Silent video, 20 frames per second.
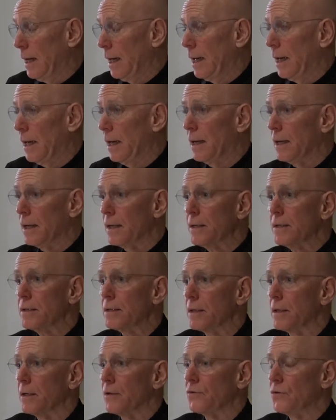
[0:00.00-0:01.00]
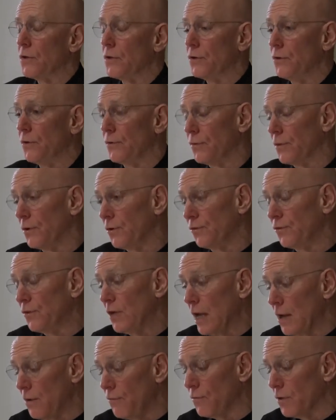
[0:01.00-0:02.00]
And uh, so they're, they're
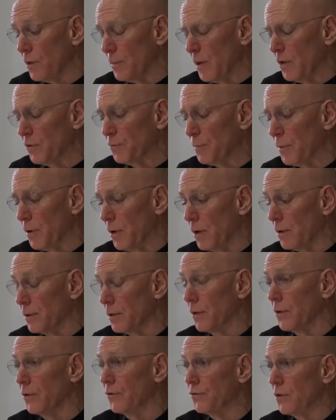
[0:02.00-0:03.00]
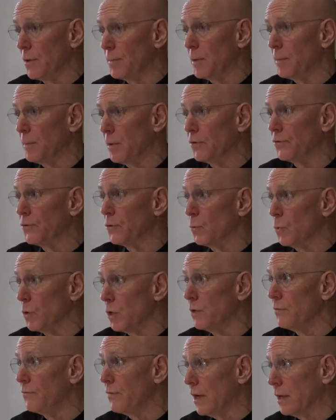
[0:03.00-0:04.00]
safe for the most part, although some in Mosul
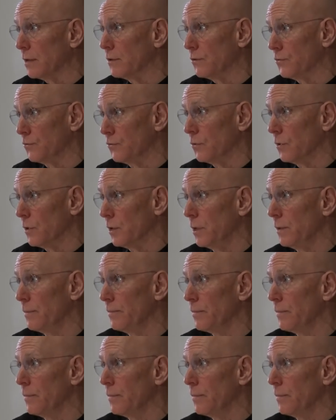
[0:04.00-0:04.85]
were in fact destroyed